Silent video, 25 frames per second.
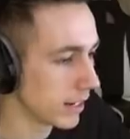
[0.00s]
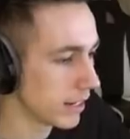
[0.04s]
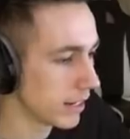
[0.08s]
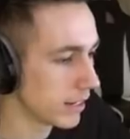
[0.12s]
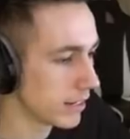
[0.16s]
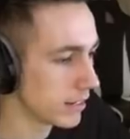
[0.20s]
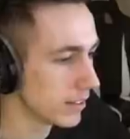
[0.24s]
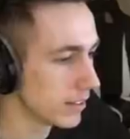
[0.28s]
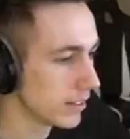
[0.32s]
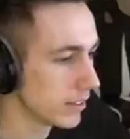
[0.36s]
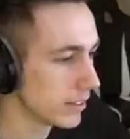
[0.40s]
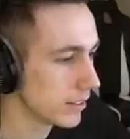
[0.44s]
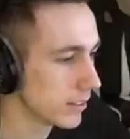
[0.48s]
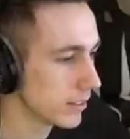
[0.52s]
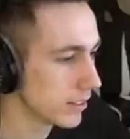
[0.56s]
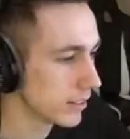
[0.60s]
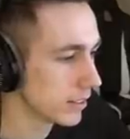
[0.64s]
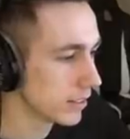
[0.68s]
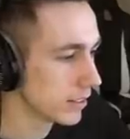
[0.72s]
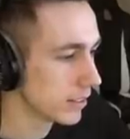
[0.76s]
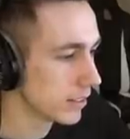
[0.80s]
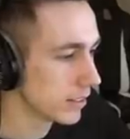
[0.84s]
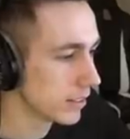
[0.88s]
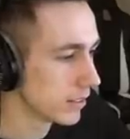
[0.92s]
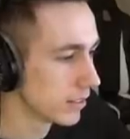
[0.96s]
it.
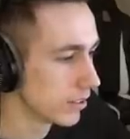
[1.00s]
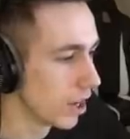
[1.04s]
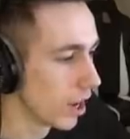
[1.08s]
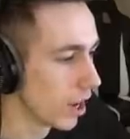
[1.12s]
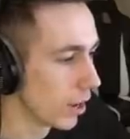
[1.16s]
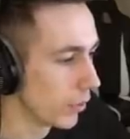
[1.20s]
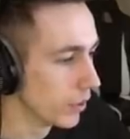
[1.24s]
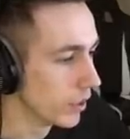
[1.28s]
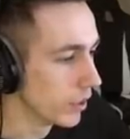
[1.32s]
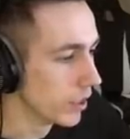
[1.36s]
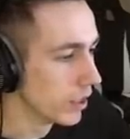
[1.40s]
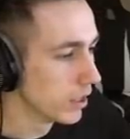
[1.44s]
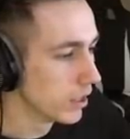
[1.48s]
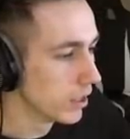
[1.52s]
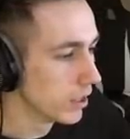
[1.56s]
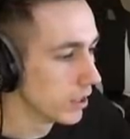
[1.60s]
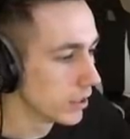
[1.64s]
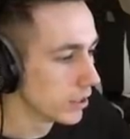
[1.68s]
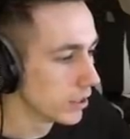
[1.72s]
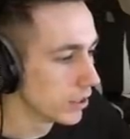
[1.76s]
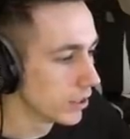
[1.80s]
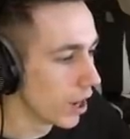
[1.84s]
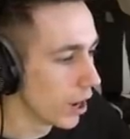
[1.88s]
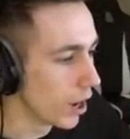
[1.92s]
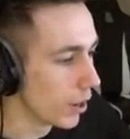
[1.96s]
No. No.
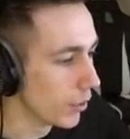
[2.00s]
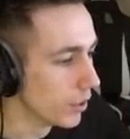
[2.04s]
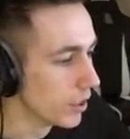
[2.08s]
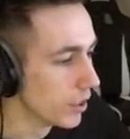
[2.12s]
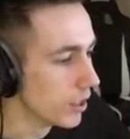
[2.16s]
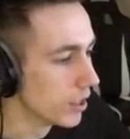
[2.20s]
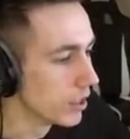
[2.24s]
No.